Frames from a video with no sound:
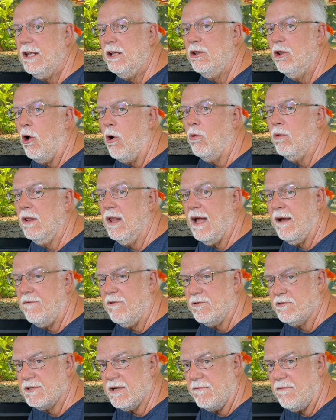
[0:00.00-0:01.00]
low
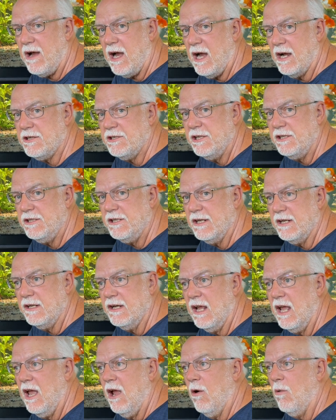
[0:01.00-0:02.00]
levels of oxygen,
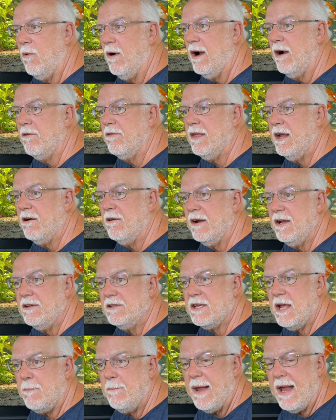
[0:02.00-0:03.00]
where there
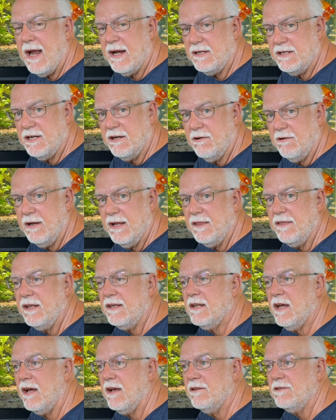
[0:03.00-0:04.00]
is a bacteria that
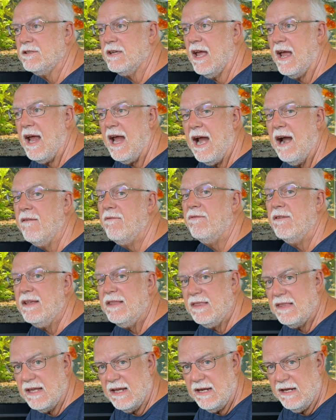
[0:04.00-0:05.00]
does
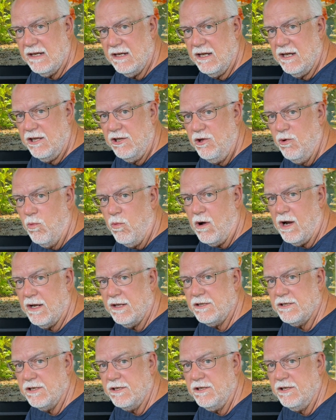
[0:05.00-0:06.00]
everything you want
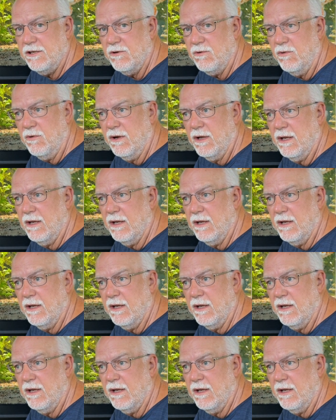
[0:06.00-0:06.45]
it to do.